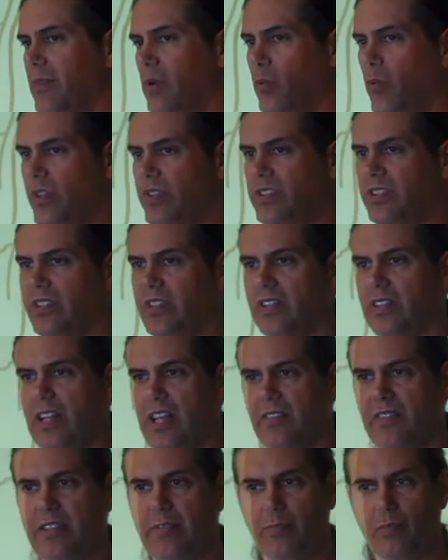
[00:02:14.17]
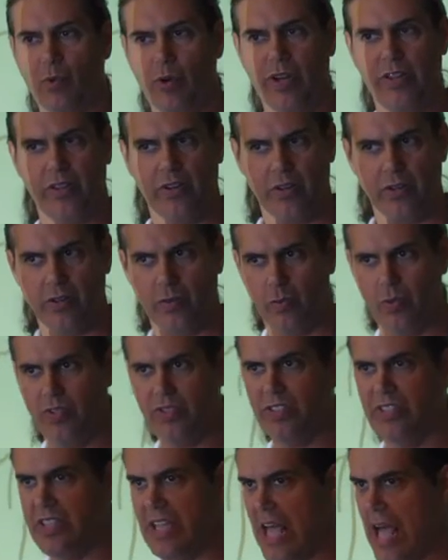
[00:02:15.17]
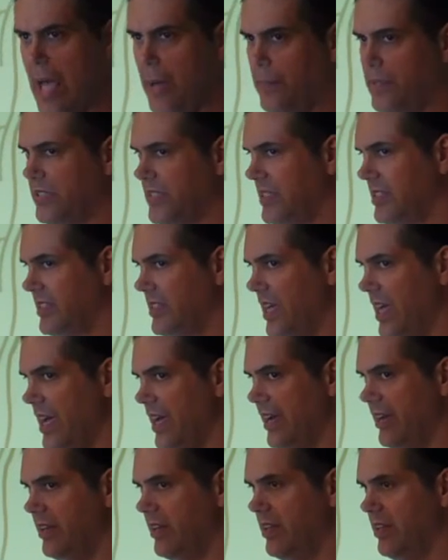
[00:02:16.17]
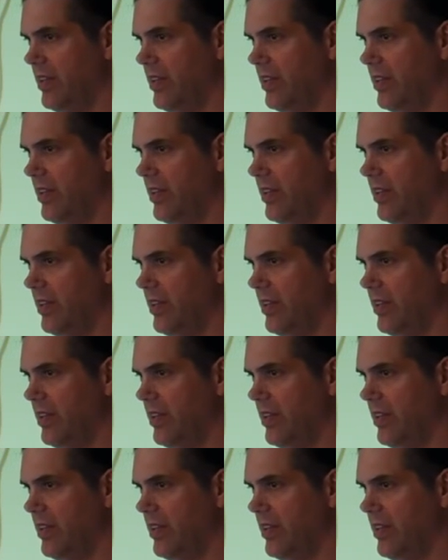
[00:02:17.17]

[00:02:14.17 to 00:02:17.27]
but what's the love it brother? What's the opposite side?